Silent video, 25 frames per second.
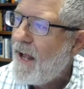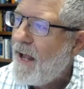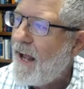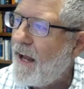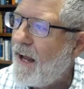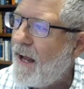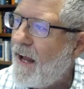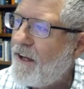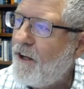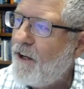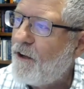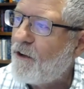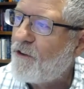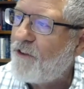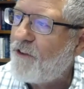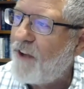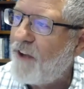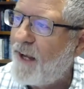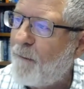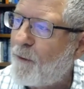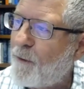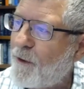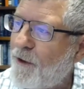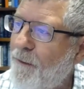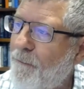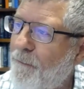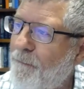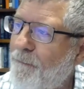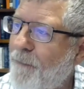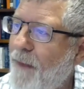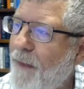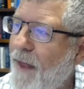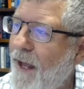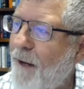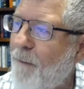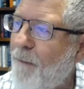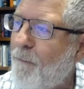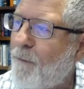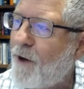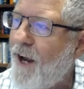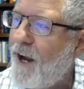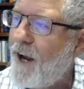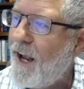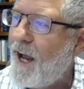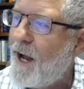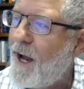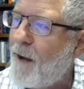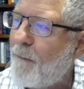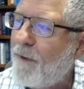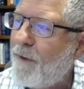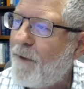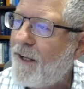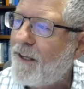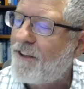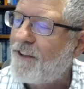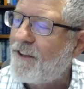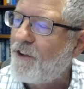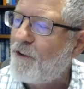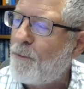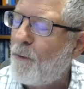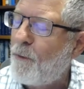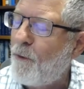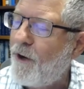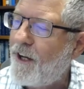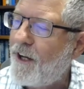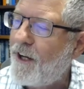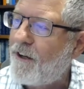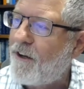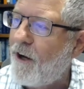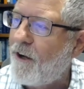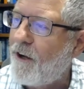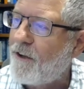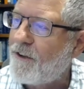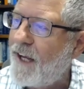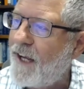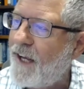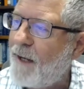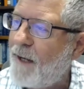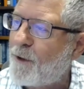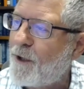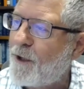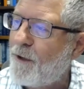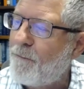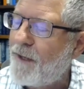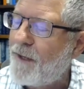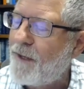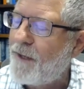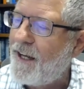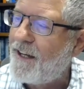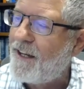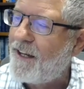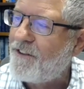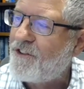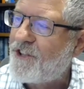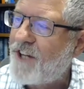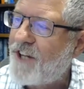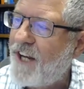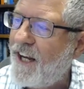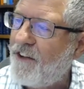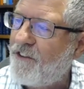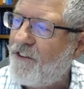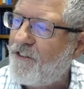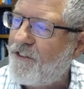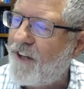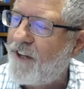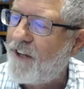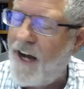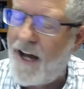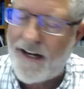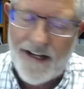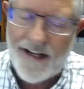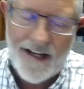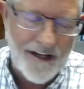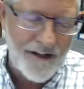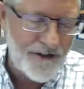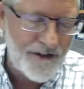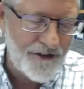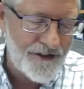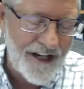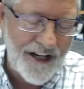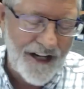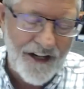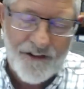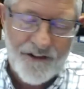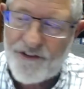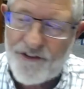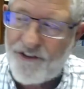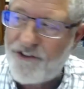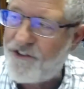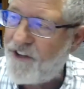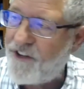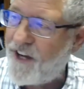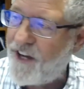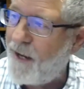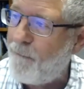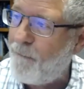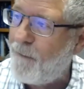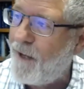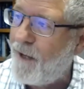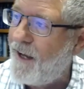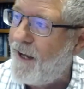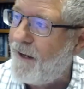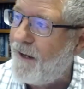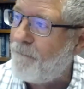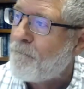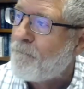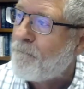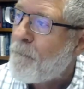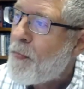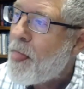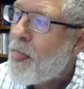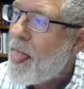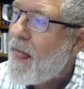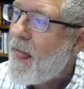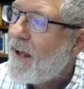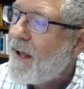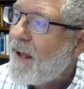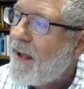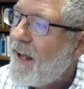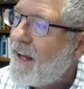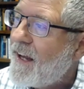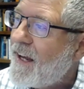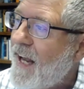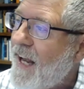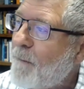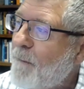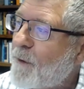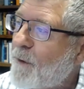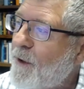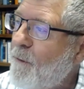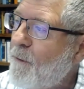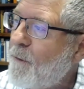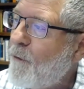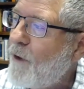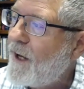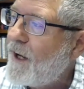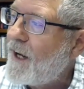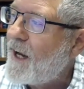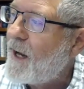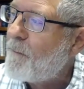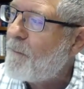and here's Abraham at this point called Abram. They hadn't changed, God hadn't changed his name yet. And Abram went